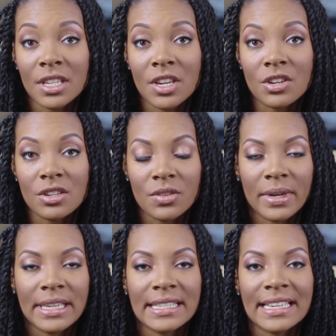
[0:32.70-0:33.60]
this year,
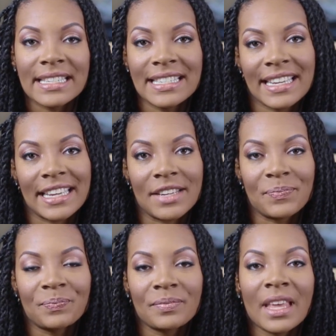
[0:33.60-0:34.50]

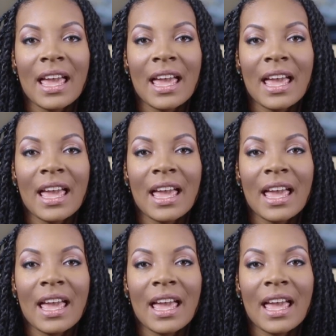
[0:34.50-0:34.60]
2016,